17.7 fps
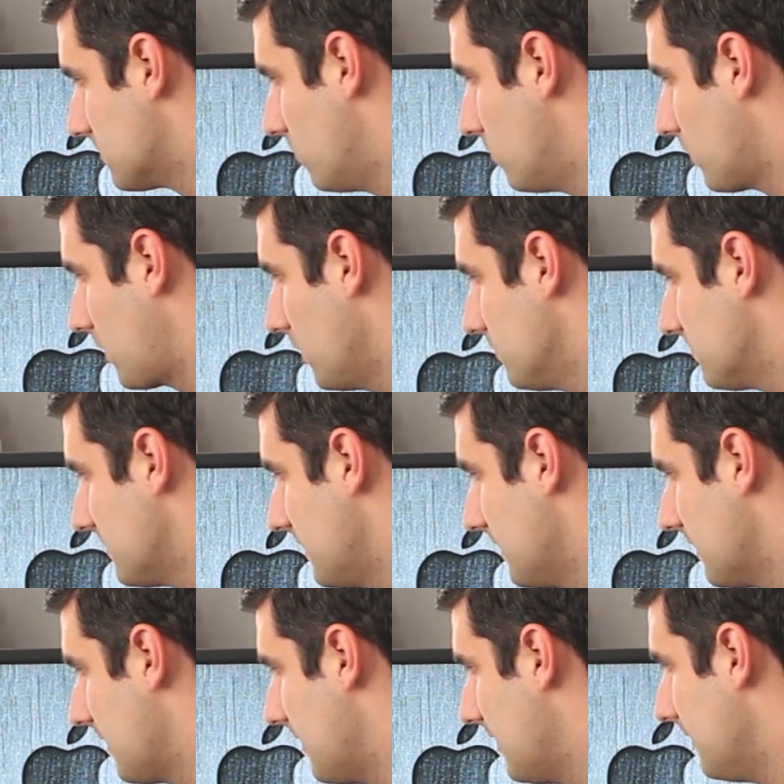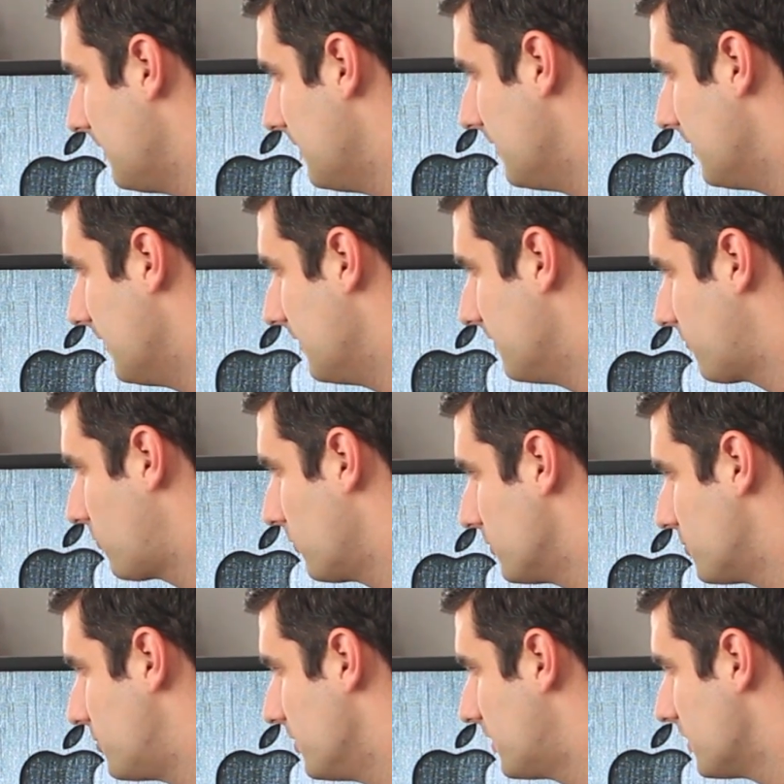So we'll close out of that. And
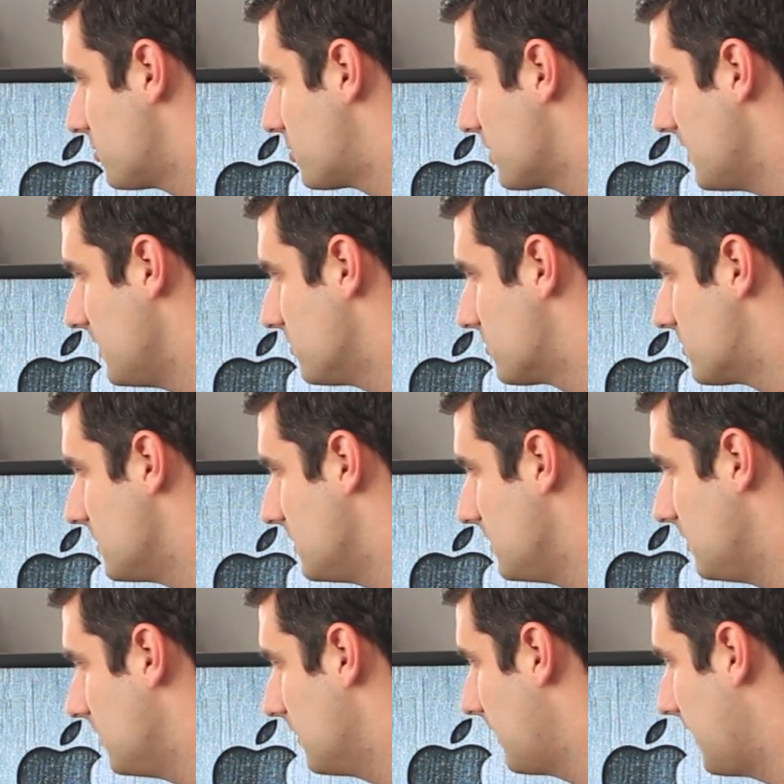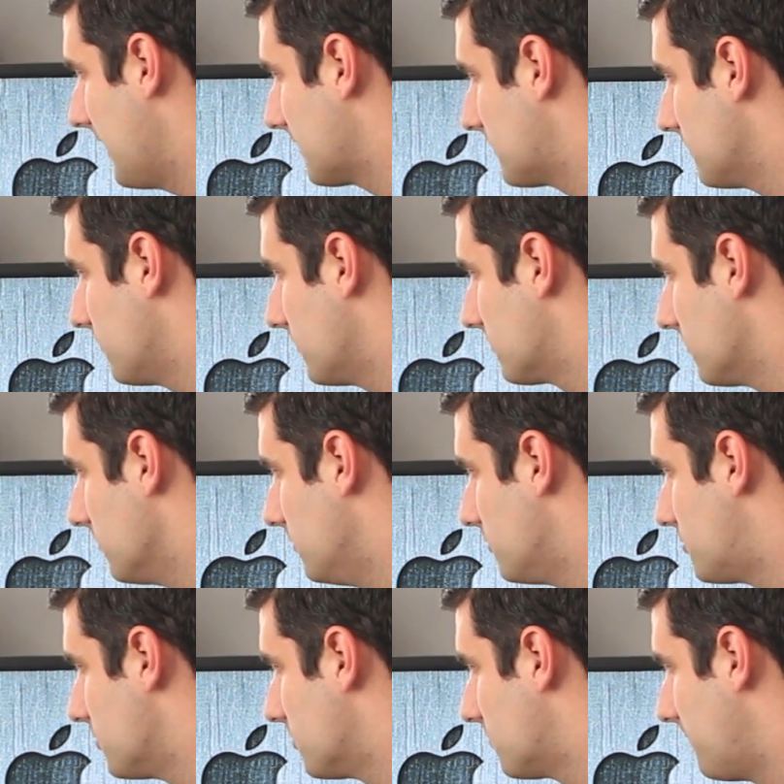of course, you can change the active
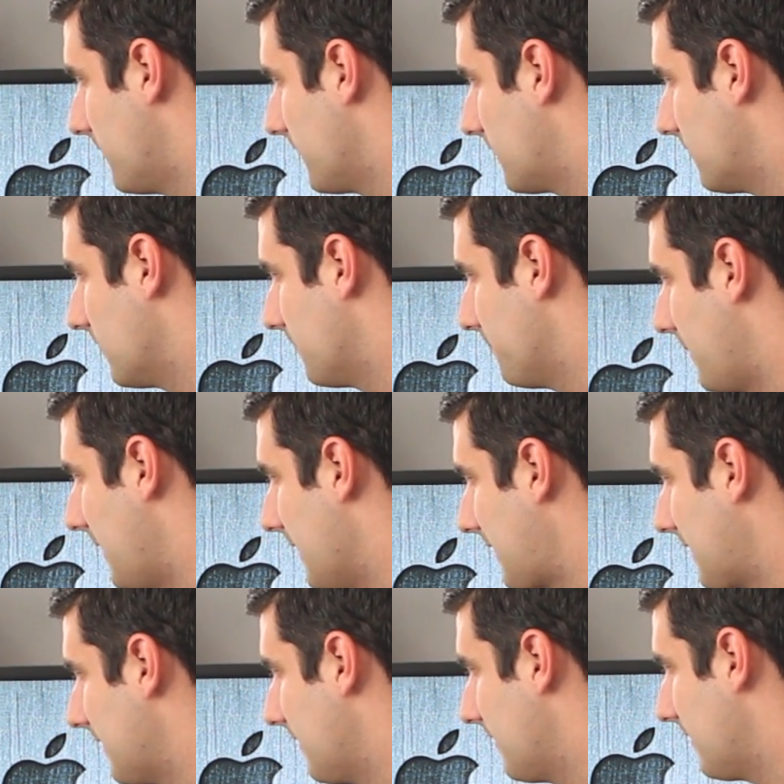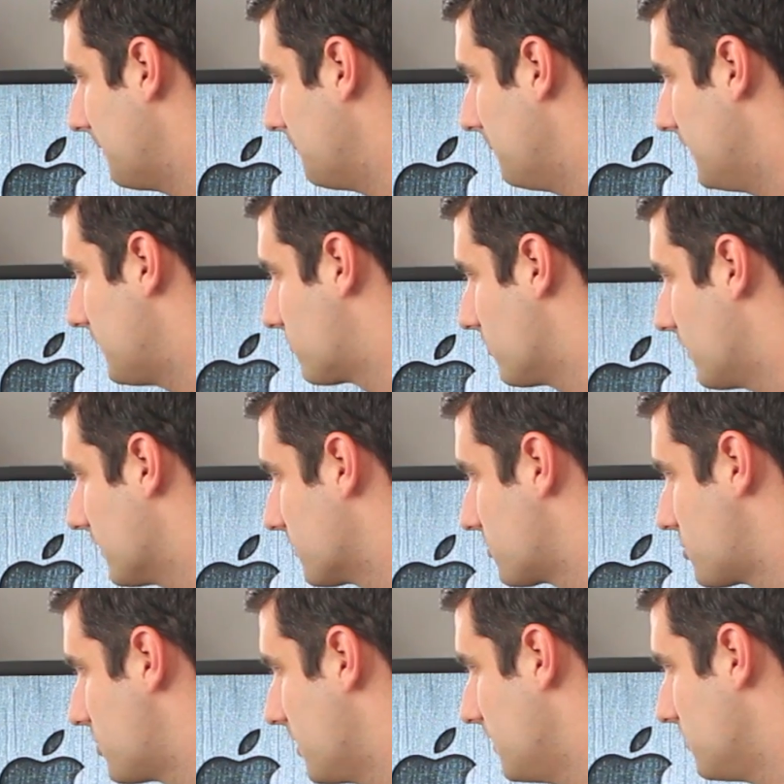resolutions by going back into that
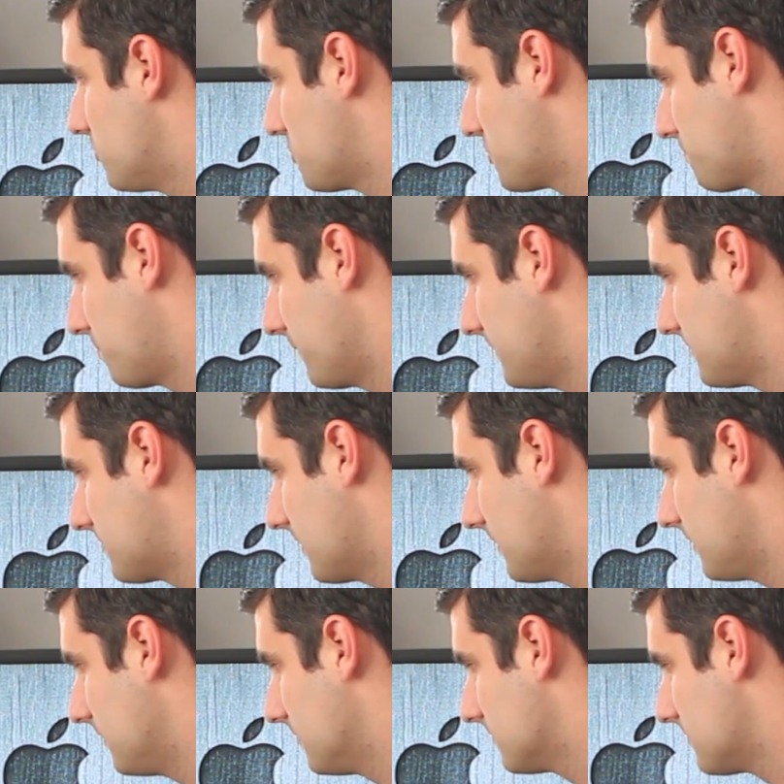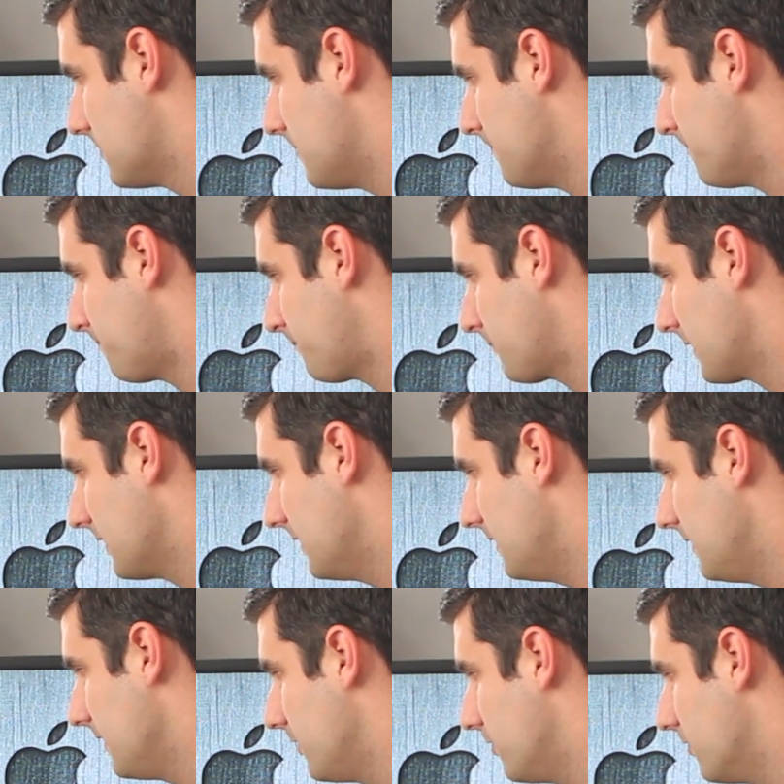Matrox change display settings,
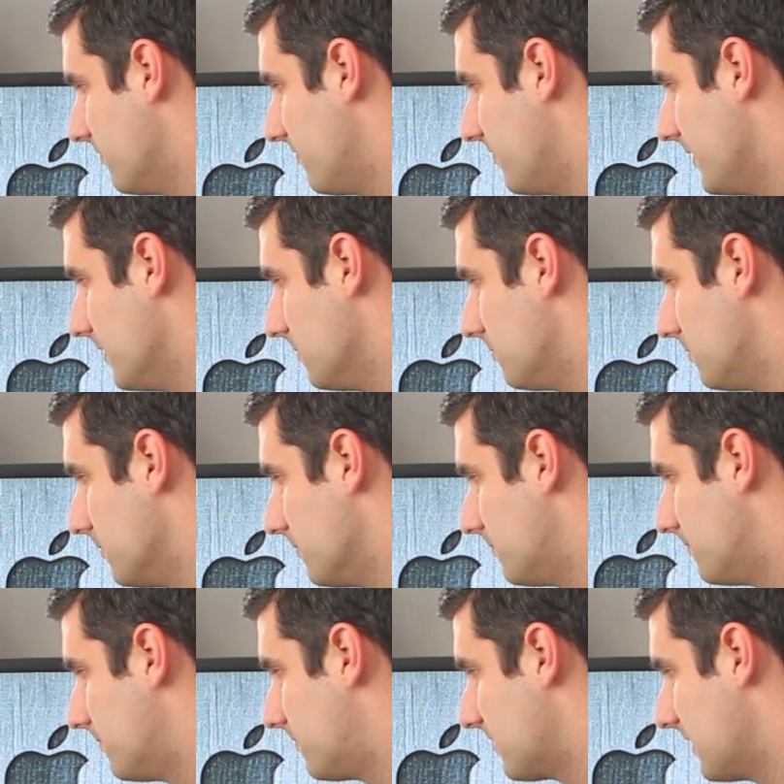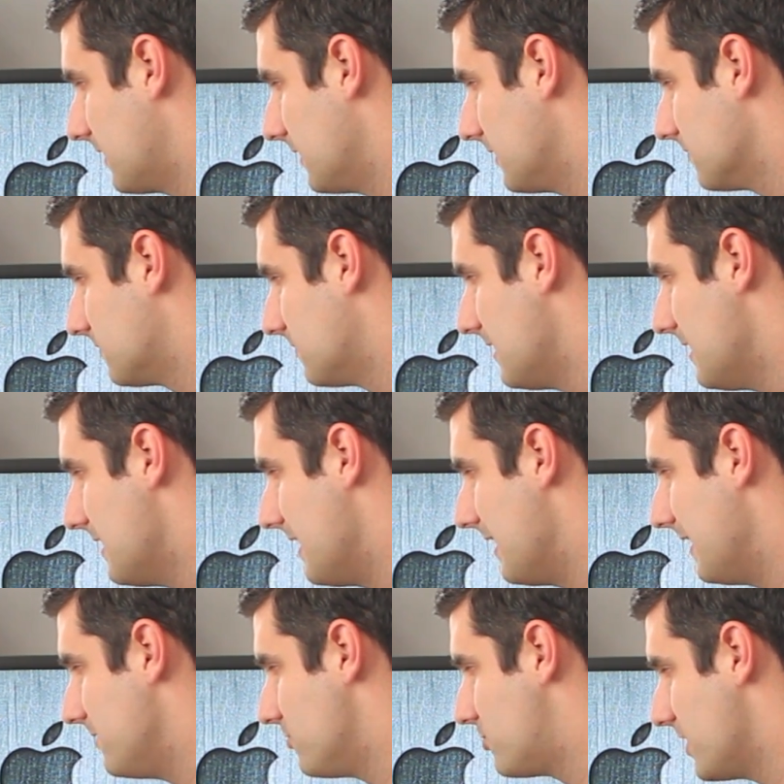hitting your available settings,
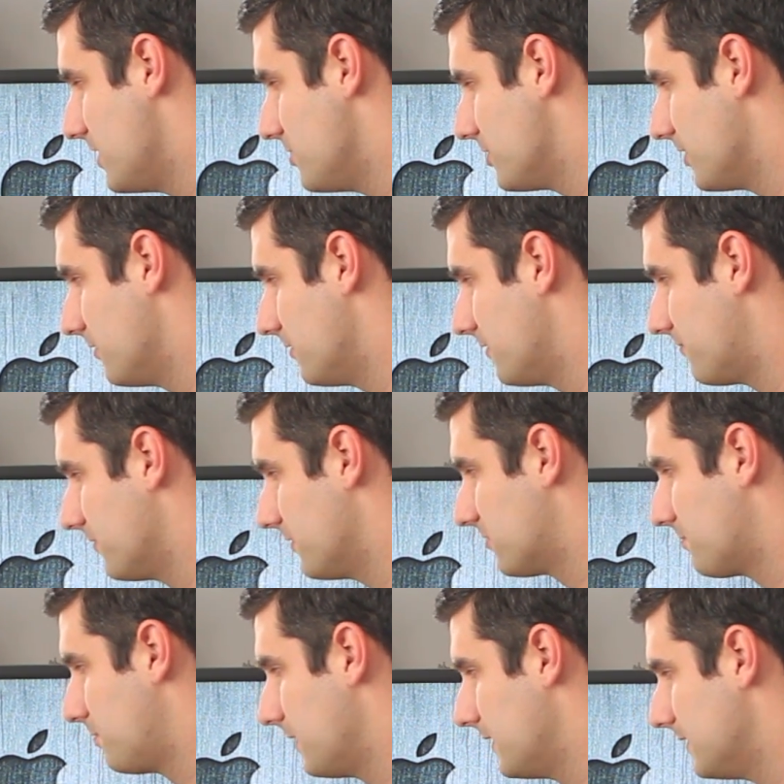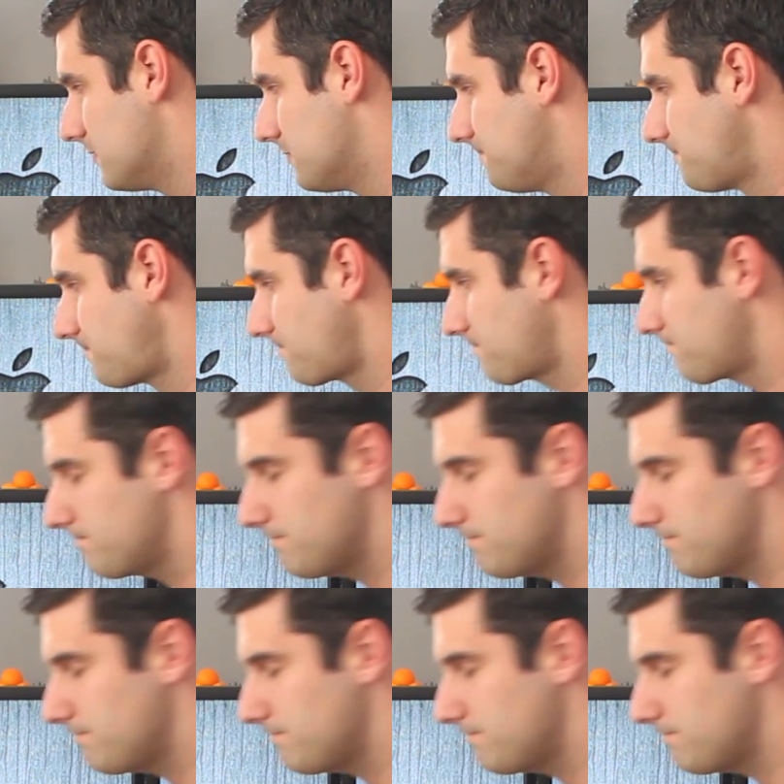and changing your different displays.